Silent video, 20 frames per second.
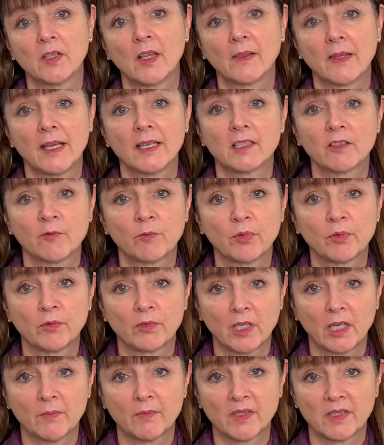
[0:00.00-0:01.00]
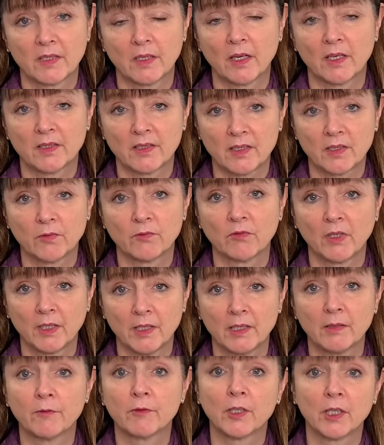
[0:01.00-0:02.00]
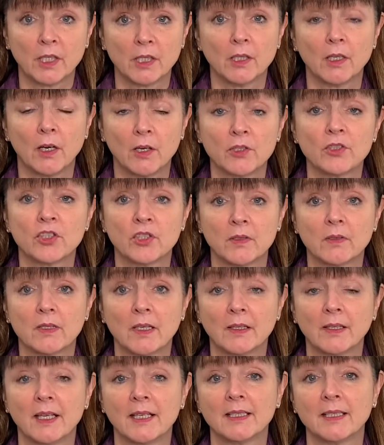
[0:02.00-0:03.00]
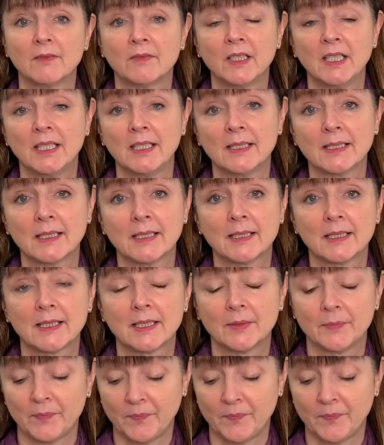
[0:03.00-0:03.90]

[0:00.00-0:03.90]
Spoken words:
The elective programmes are still running for urgent elective cases.